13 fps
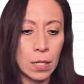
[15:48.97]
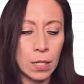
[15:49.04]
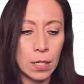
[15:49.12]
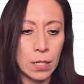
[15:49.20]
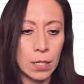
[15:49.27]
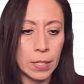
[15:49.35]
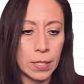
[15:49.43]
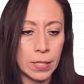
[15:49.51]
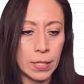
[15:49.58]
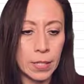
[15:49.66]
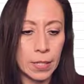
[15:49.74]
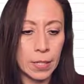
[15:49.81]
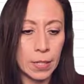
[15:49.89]

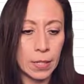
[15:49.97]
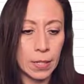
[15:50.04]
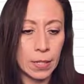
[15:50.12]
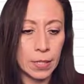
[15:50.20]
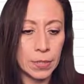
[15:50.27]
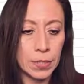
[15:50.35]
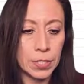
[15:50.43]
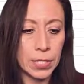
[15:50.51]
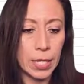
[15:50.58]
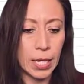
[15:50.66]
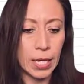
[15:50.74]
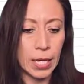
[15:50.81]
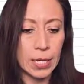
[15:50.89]
And let's
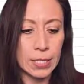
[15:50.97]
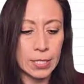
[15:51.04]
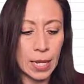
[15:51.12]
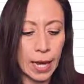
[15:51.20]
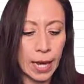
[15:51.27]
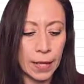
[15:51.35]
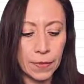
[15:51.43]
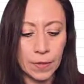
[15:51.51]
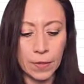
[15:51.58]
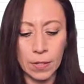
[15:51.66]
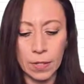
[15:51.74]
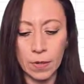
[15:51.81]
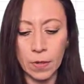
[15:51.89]
say, let's add
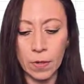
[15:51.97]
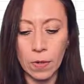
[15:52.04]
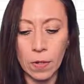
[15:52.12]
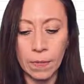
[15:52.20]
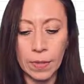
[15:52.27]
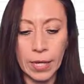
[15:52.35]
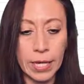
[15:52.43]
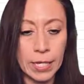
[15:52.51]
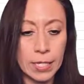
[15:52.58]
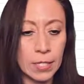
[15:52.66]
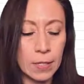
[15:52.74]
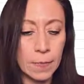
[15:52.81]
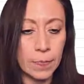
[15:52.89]
all of
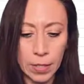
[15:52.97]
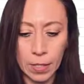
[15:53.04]
that.